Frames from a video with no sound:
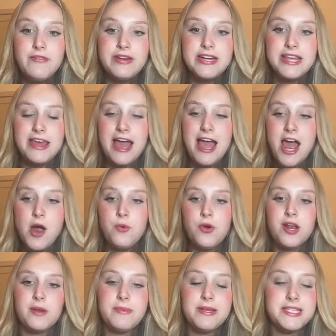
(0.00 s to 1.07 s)
into that, we're
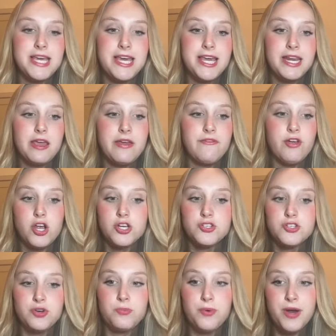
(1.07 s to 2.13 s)
going to be taking a very
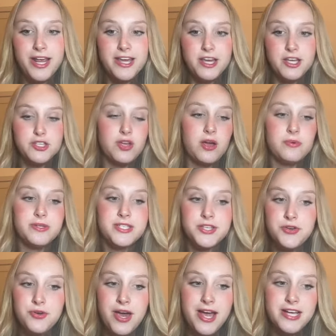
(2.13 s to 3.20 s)
short break, so I will see
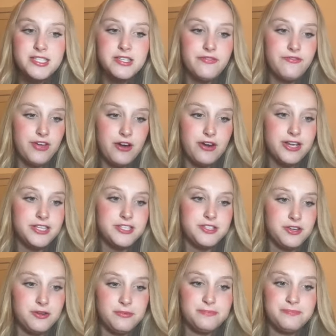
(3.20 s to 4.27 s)
you guys very
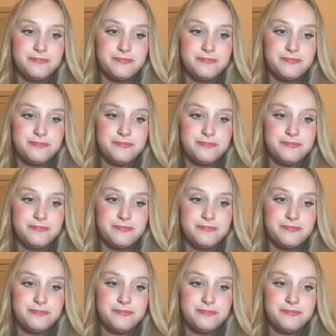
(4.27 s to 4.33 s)
soon.